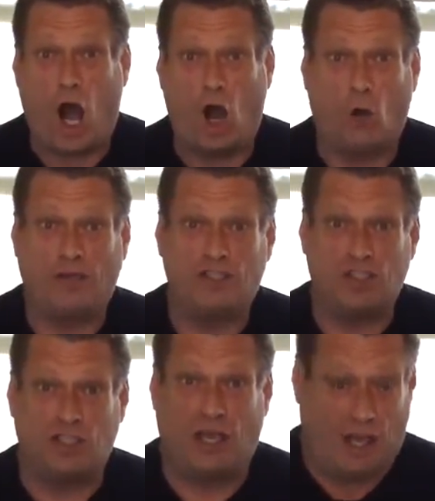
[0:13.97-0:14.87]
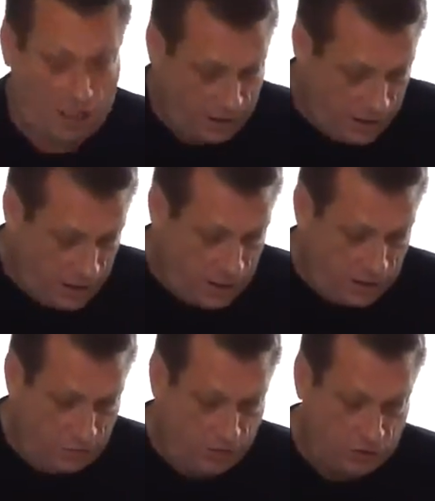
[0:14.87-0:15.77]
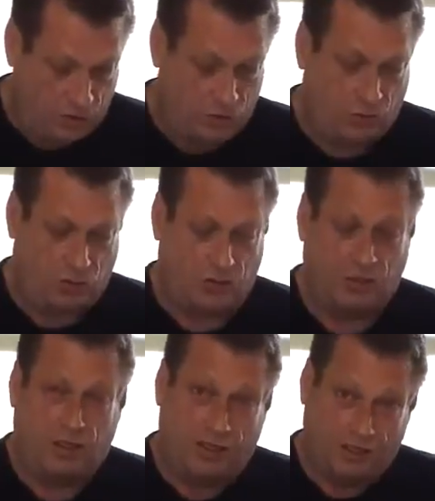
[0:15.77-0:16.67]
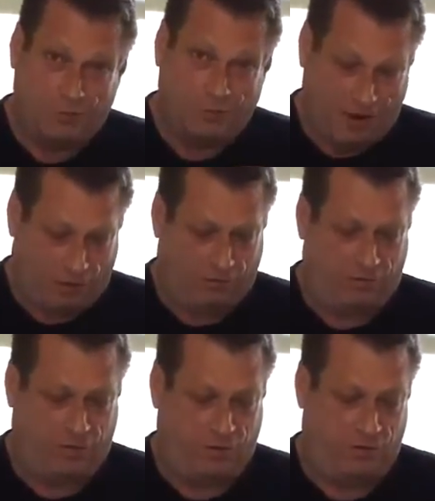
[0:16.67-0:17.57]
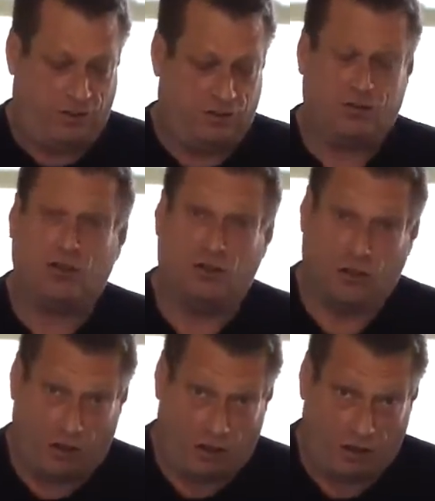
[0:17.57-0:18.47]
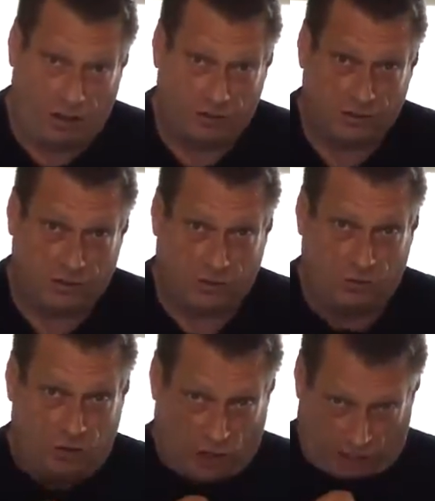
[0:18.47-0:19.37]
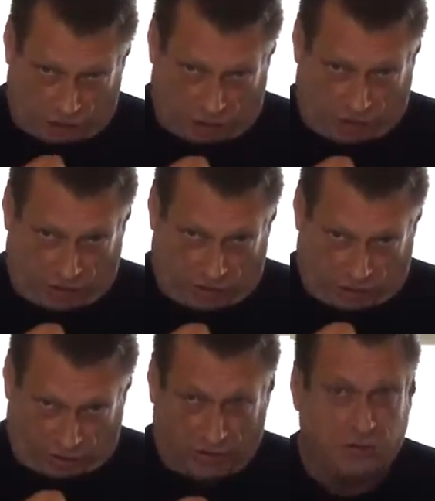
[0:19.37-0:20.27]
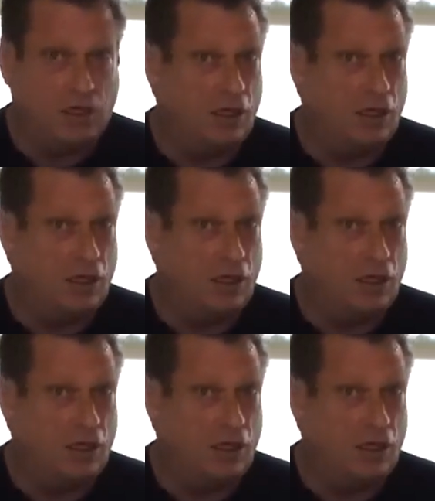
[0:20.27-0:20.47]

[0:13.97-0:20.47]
always check to make sure the microphone is turned on. So check, check, check.